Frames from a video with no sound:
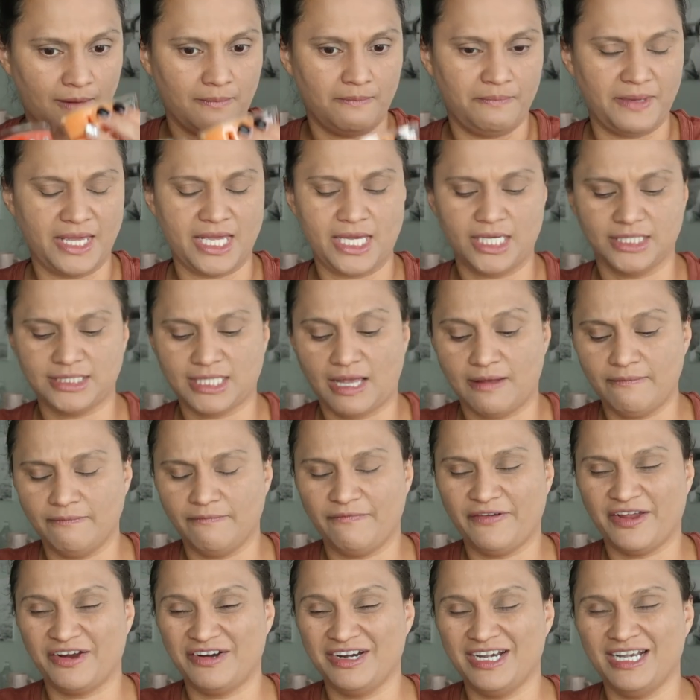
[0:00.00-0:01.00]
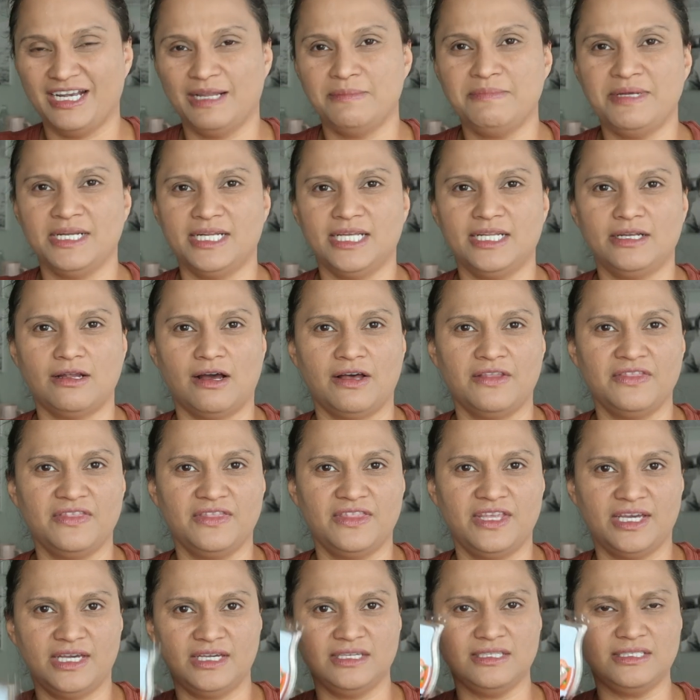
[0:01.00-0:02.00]
because I'm very limited on
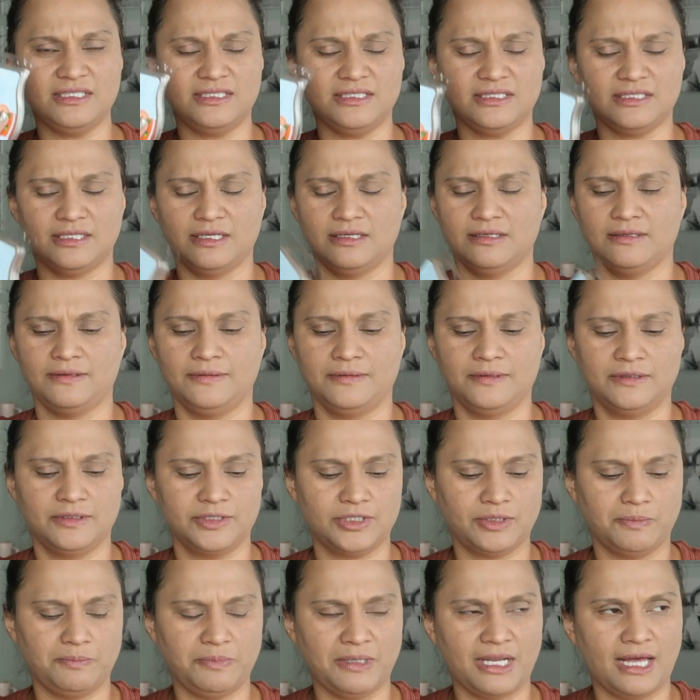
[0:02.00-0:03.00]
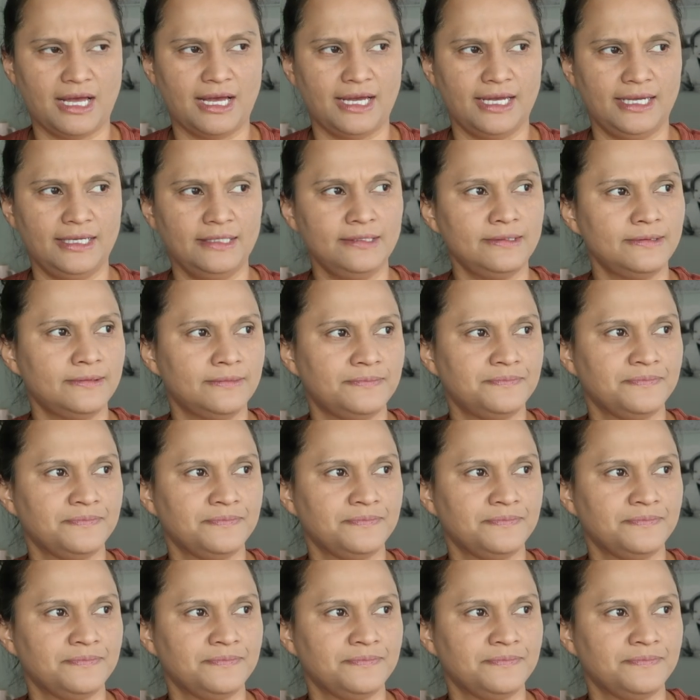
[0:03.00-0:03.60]
this supply